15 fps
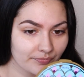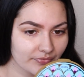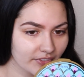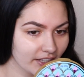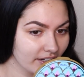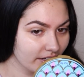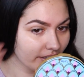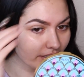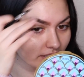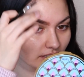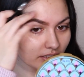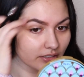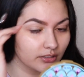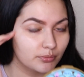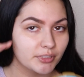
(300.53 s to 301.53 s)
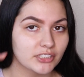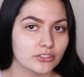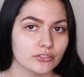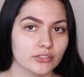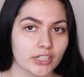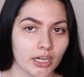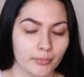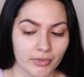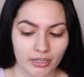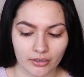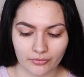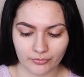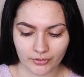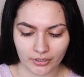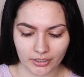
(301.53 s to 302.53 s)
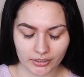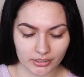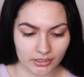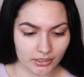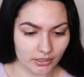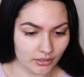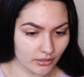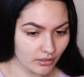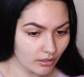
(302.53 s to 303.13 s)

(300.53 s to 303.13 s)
it is a little bit too creamy for